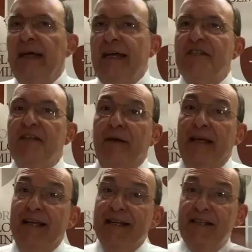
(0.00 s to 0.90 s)
It's
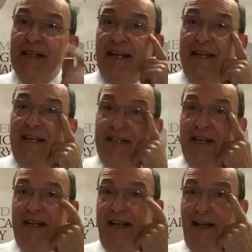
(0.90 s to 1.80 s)
it is it,
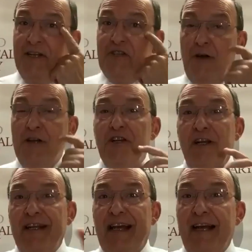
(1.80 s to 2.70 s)
it's an
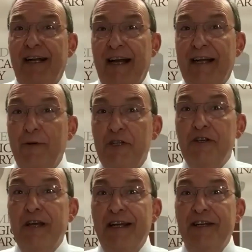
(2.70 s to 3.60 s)
illustration of the kind of language
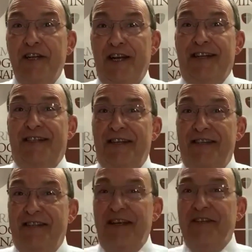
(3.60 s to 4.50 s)
you get in
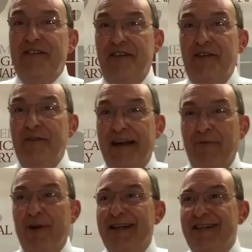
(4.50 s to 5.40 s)
Genesis six too that
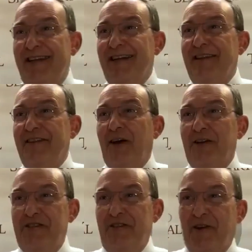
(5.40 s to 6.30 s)
every intent of the
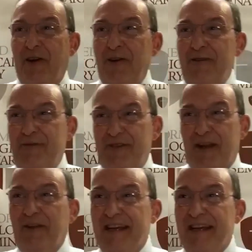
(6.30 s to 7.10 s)
thoughts of their heart is yeah.